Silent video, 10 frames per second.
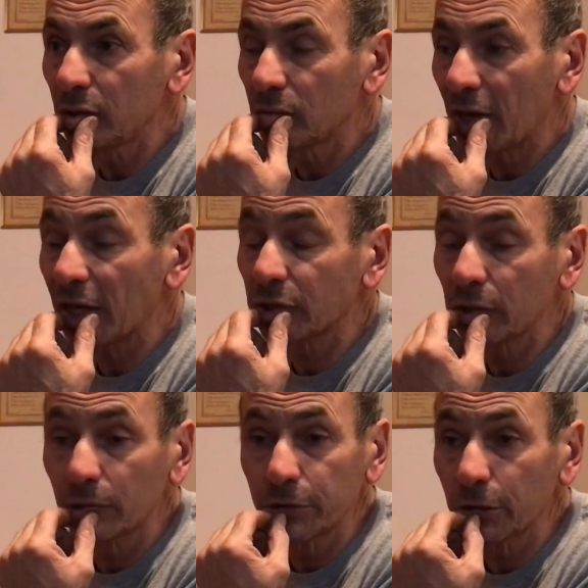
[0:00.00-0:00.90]
Actually it
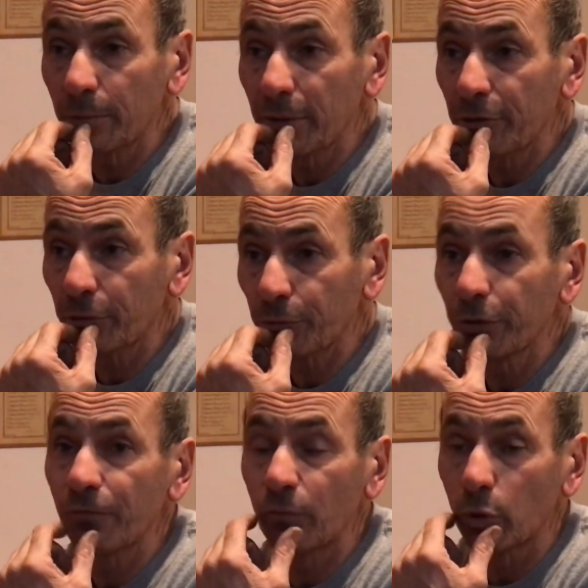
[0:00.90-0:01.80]
only took maybe 3 or
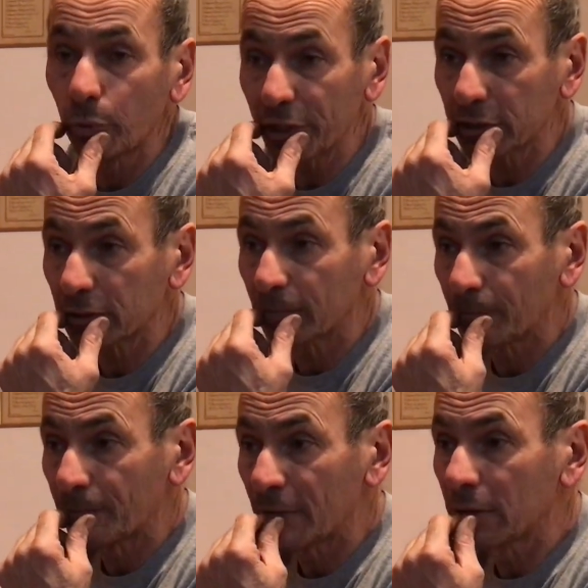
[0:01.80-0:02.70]
4 weeks.
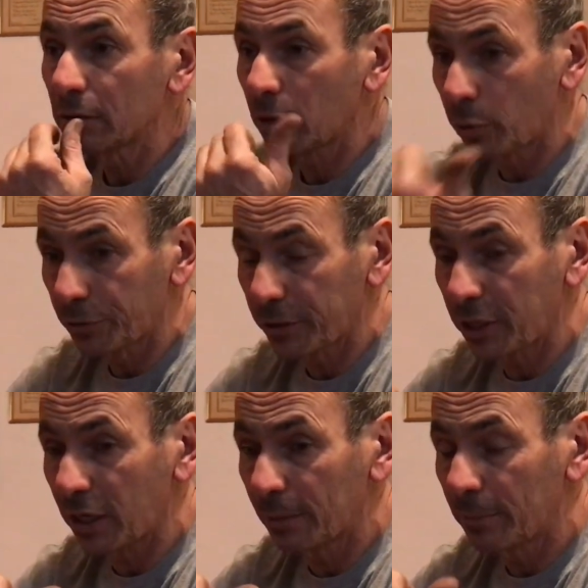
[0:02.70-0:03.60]
I ordered the
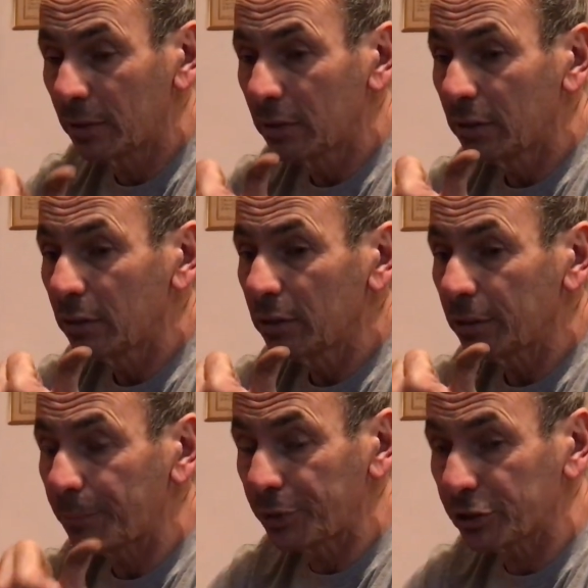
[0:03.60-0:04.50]
cam.
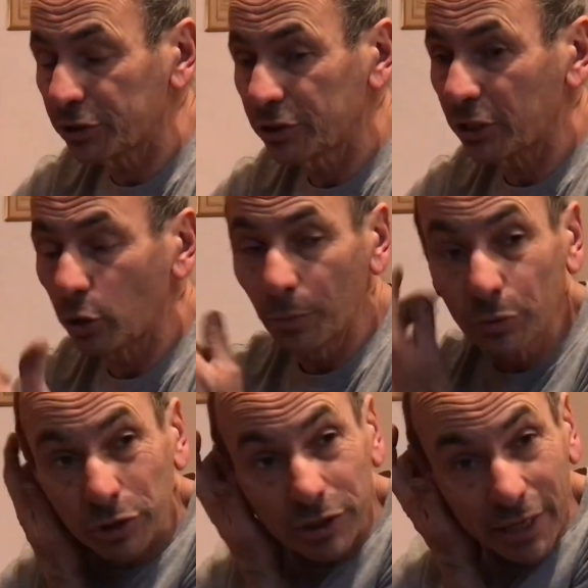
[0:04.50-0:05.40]
The pistons, they told me
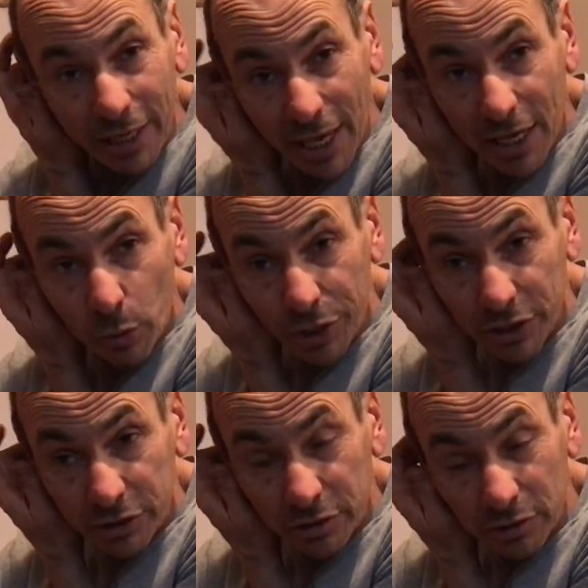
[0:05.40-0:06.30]
was going to take 8
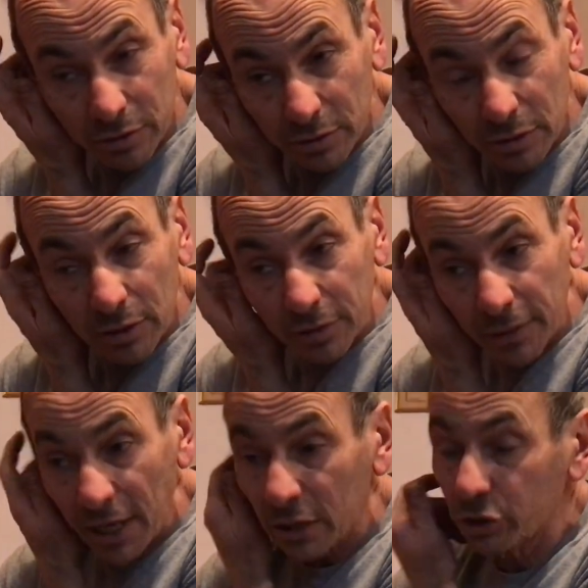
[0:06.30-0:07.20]
weeks.
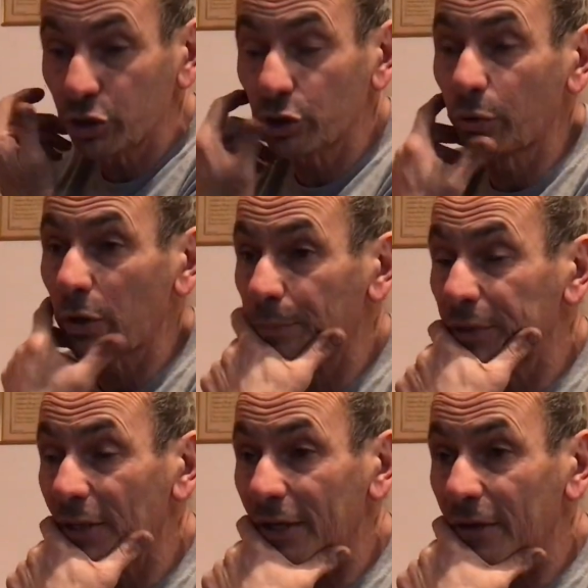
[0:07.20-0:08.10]
They actually showed up
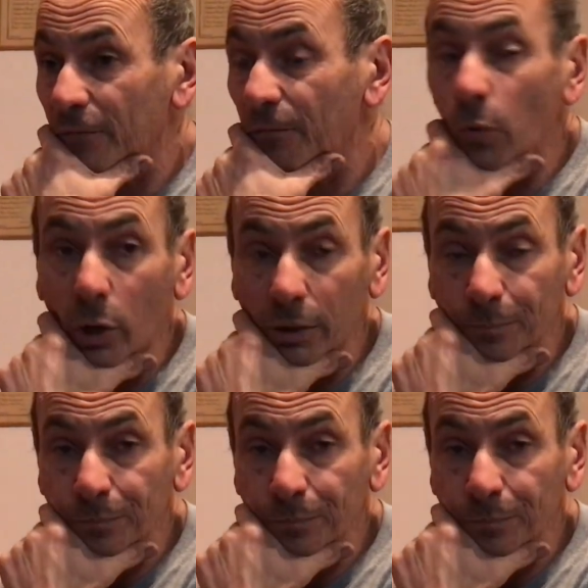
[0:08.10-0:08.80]
in like 4.